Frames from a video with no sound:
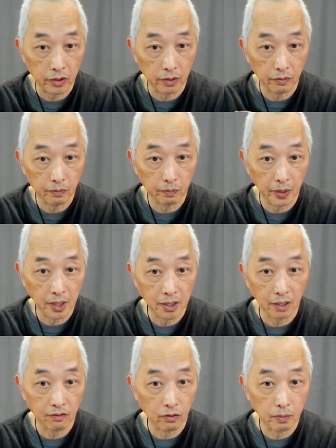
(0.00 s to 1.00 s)
You got to have
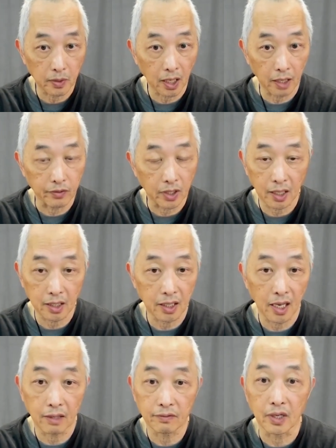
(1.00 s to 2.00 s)
see some
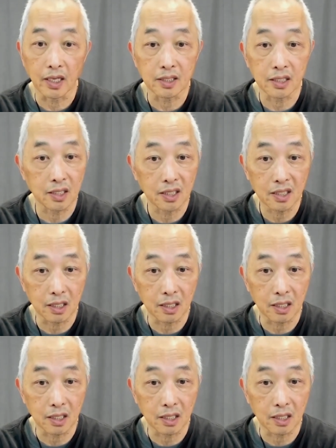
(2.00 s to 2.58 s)
algae, right?